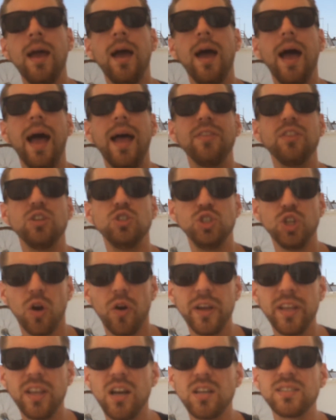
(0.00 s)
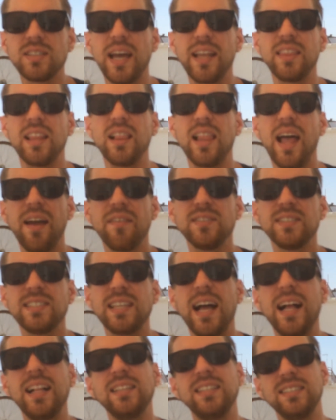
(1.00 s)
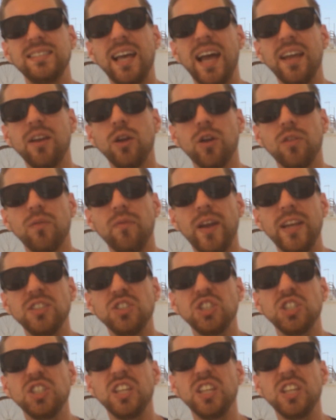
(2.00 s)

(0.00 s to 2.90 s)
and join us at the Lifestyle Design Convention